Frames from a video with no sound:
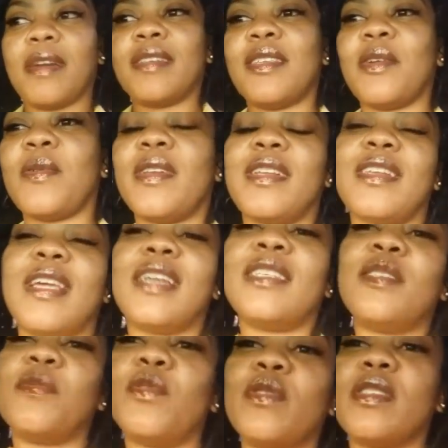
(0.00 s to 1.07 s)
Marissa, with the
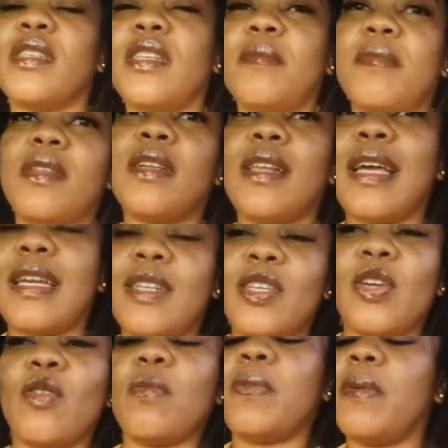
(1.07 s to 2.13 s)
nice music, them they like the
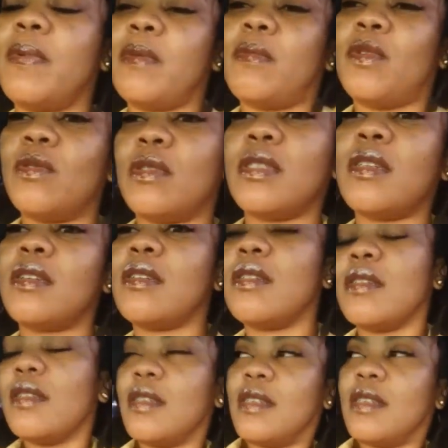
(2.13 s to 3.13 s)
young people music.